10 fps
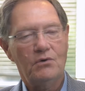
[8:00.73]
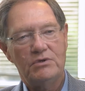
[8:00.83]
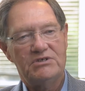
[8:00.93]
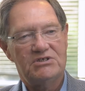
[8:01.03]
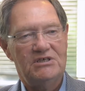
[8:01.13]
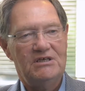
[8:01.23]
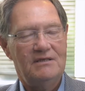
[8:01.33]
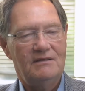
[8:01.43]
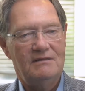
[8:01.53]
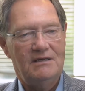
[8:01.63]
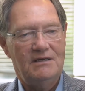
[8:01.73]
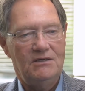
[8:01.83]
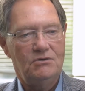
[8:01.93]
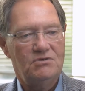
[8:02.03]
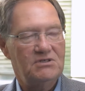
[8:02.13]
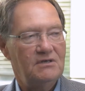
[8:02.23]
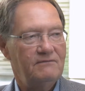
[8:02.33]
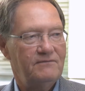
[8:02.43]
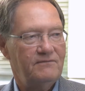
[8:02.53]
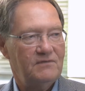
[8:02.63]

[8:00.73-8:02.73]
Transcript: do we see the use of